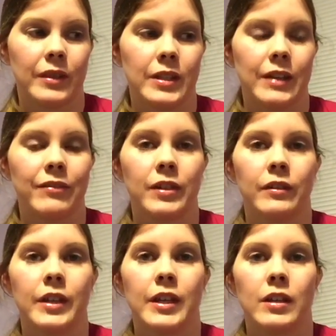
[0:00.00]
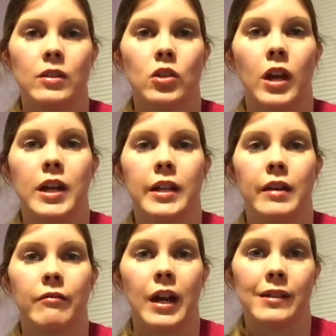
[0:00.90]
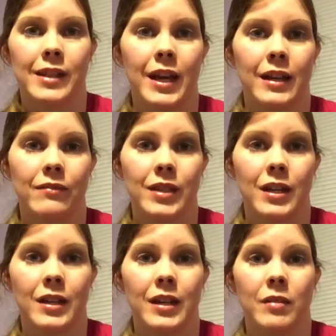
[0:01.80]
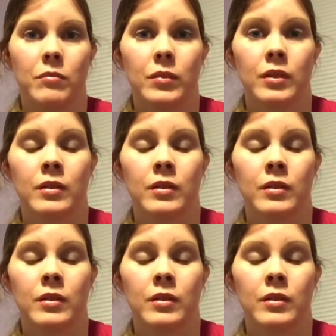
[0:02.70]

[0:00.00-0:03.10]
Definitely try and get rides ahead of time.